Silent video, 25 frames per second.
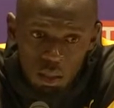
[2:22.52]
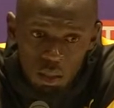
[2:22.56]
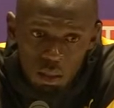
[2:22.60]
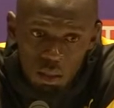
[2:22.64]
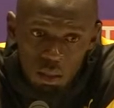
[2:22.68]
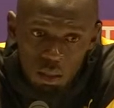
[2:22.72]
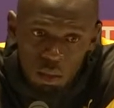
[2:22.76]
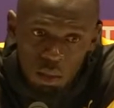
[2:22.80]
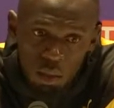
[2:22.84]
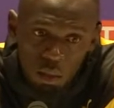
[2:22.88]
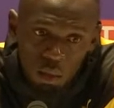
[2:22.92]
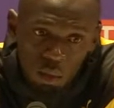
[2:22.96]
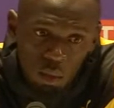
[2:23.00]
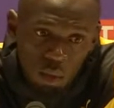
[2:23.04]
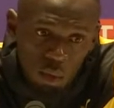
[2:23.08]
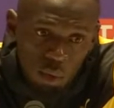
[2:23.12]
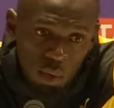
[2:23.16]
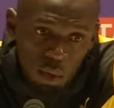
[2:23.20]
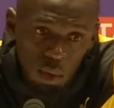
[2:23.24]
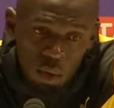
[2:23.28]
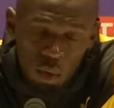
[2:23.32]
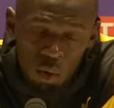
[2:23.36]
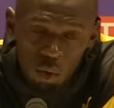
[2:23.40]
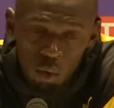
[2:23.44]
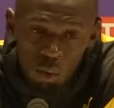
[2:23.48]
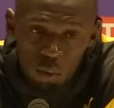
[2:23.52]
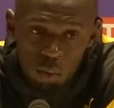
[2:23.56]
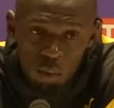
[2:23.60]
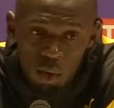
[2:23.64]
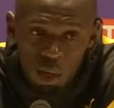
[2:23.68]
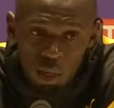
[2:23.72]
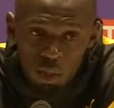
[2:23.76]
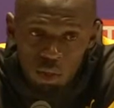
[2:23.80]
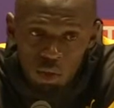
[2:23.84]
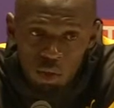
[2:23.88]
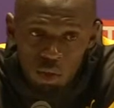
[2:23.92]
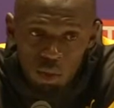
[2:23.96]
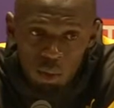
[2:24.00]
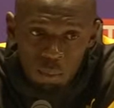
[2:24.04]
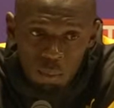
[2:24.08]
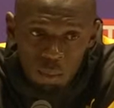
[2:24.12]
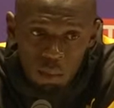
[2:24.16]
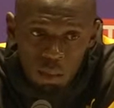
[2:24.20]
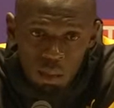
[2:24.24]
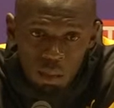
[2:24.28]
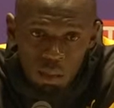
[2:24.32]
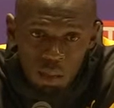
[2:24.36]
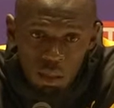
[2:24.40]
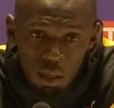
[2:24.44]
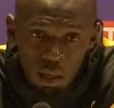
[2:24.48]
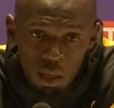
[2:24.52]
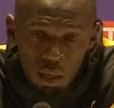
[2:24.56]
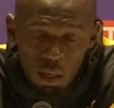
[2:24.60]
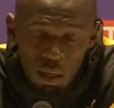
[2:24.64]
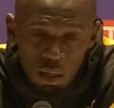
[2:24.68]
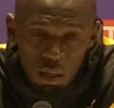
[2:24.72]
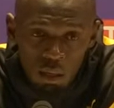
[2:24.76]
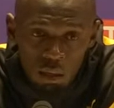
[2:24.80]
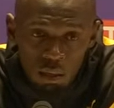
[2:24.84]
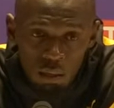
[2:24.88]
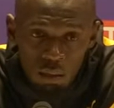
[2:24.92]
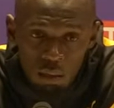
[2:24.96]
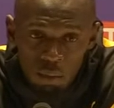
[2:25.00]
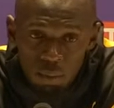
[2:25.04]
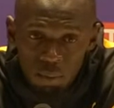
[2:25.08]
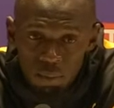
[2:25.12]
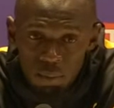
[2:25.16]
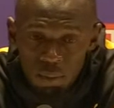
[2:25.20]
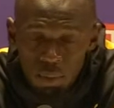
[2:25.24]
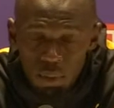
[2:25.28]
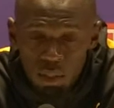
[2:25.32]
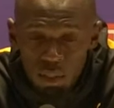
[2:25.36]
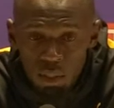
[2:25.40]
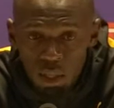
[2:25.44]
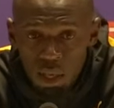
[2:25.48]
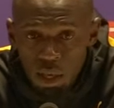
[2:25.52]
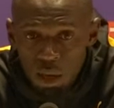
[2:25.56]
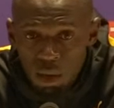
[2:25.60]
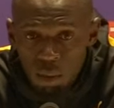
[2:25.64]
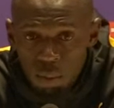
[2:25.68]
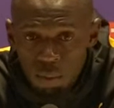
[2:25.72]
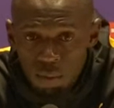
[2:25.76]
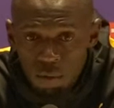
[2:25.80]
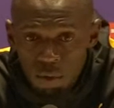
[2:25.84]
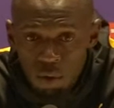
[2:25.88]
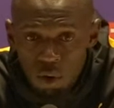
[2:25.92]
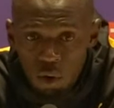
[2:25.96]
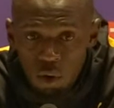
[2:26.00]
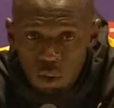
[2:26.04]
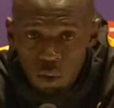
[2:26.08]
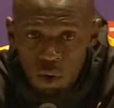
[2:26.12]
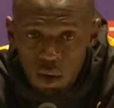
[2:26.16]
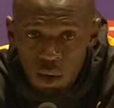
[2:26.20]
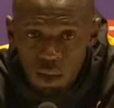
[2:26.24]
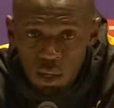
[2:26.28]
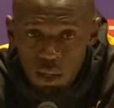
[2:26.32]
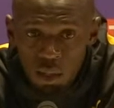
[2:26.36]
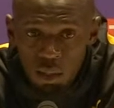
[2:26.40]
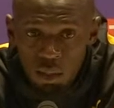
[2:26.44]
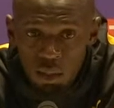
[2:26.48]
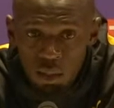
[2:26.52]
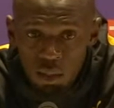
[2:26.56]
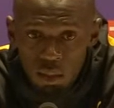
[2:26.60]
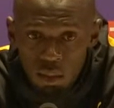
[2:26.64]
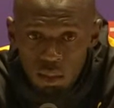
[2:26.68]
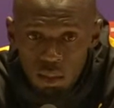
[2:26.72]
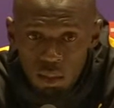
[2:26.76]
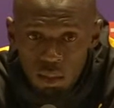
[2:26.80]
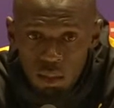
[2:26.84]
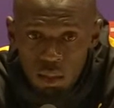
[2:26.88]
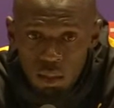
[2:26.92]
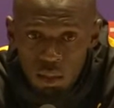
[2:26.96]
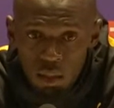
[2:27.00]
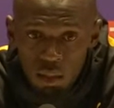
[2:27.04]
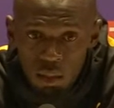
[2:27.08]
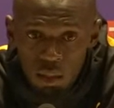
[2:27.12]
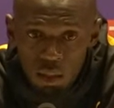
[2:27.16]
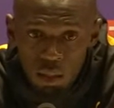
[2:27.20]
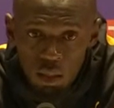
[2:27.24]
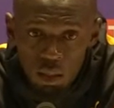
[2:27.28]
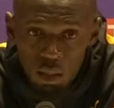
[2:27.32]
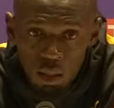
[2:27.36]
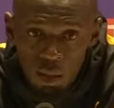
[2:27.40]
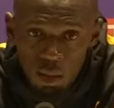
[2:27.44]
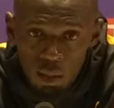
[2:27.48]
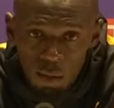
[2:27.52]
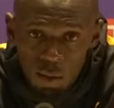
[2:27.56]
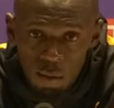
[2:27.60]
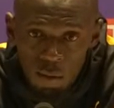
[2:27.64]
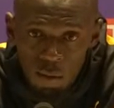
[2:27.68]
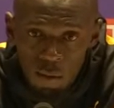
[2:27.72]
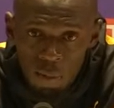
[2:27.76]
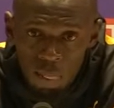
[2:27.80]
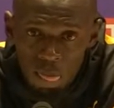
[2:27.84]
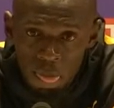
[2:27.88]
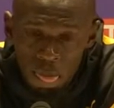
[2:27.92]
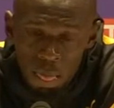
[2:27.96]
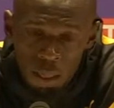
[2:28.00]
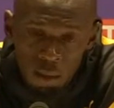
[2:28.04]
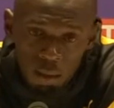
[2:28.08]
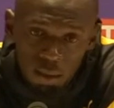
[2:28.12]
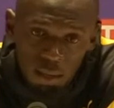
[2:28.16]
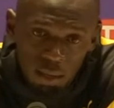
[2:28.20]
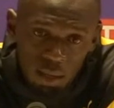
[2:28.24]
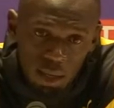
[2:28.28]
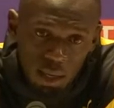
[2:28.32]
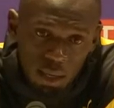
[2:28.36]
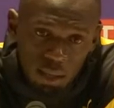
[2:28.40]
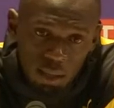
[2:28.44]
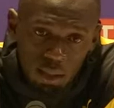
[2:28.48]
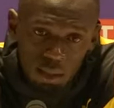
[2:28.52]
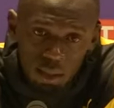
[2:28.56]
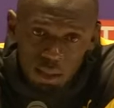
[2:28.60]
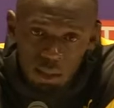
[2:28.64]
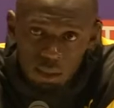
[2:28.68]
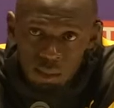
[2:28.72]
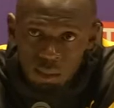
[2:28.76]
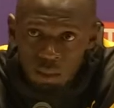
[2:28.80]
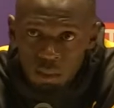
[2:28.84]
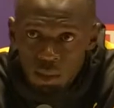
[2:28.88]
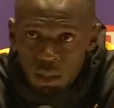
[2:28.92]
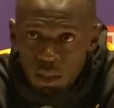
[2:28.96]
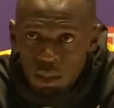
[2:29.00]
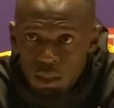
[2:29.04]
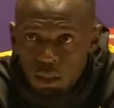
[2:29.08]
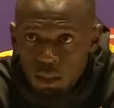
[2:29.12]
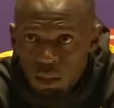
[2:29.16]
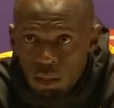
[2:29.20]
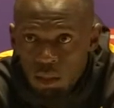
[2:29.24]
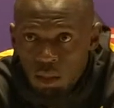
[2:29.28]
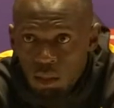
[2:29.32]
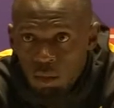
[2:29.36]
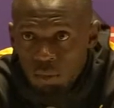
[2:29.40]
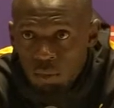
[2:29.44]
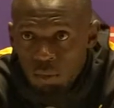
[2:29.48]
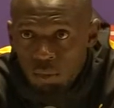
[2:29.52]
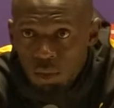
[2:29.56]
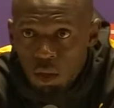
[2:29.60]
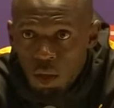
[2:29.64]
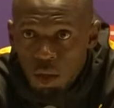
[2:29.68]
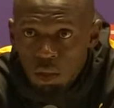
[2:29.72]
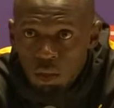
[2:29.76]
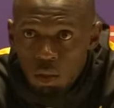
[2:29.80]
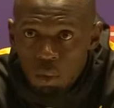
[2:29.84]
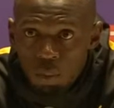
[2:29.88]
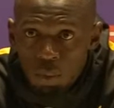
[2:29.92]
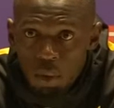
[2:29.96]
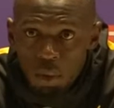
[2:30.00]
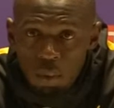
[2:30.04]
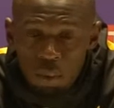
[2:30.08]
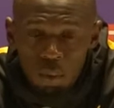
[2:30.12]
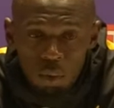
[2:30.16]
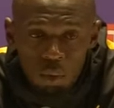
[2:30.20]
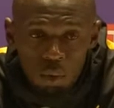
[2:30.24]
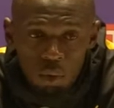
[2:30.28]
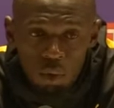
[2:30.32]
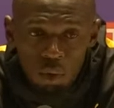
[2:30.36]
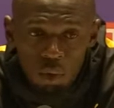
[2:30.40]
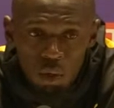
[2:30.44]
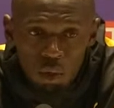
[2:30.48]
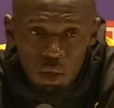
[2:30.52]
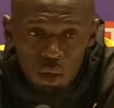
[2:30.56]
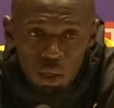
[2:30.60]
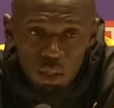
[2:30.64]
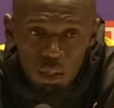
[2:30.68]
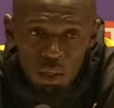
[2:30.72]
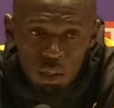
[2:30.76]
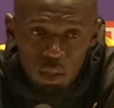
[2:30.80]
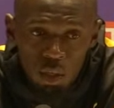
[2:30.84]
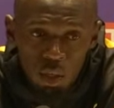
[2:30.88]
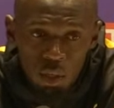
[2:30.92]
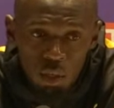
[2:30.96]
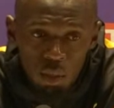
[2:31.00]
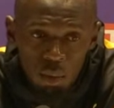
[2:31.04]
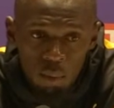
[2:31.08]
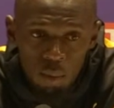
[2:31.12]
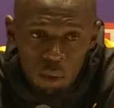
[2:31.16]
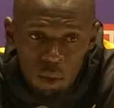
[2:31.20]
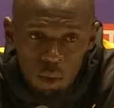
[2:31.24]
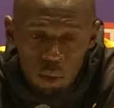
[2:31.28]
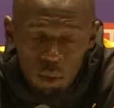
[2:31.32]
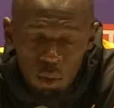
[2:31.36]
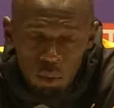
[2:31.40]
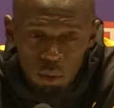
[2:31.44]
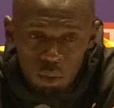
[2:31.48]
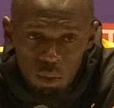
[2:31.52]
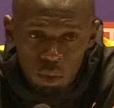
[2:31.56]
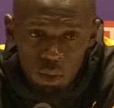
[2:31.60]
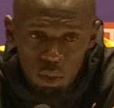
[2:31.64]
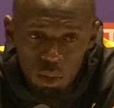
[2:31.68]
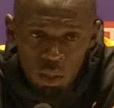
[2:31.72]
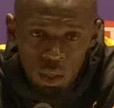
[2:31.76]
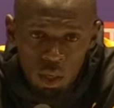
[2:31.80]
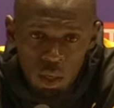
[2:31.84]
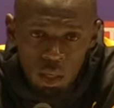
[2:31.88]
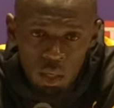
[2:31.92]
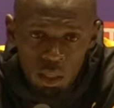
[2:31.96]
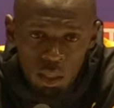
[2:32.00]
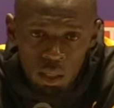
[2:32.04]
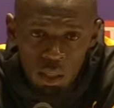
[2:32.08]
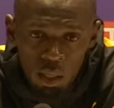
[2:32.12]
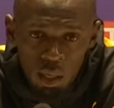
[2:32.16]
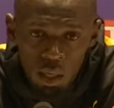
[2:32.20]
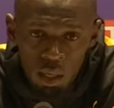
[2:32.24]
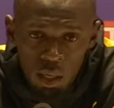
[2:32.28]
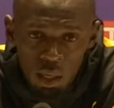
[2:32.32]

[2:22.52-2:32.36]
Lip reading: So I went home, got treatment, stayed up for a while just to text and just to talk to people who were concerned about what was going on.